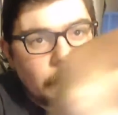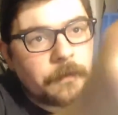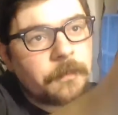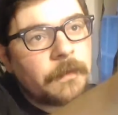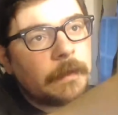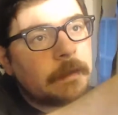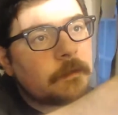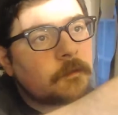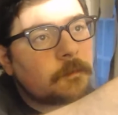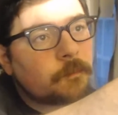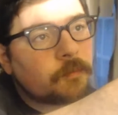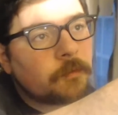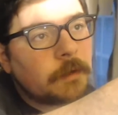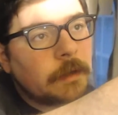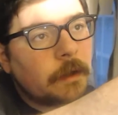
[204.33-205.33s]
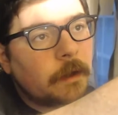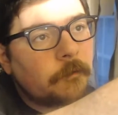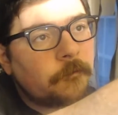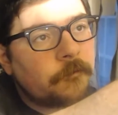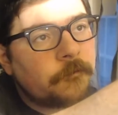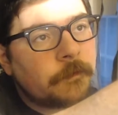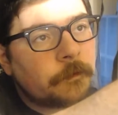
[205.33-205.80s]
I think it's pretty
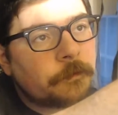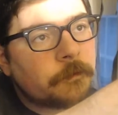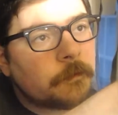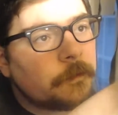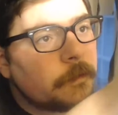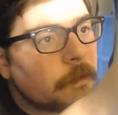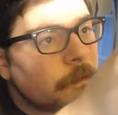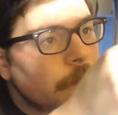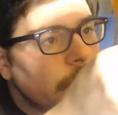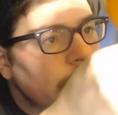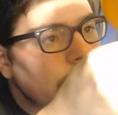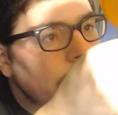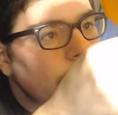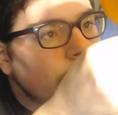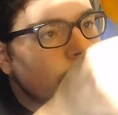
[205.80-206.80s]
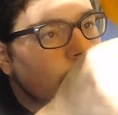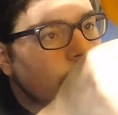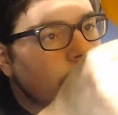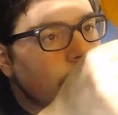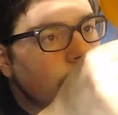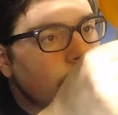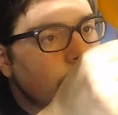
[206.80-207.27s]
unfiltered. There is
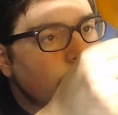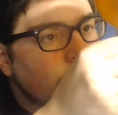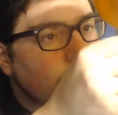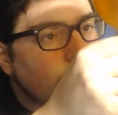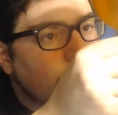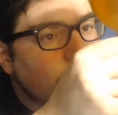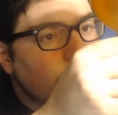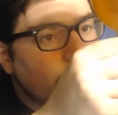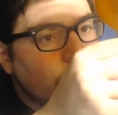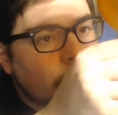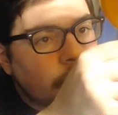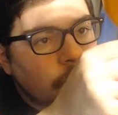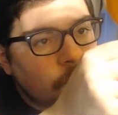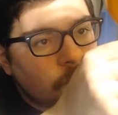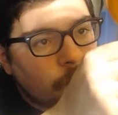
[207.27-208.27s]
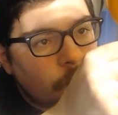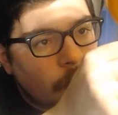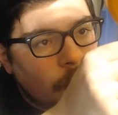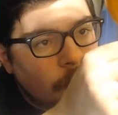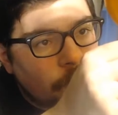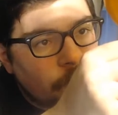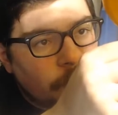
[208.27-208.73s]
very
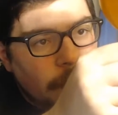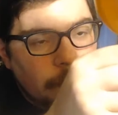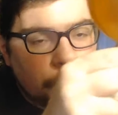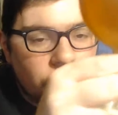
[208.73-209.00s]
small, fine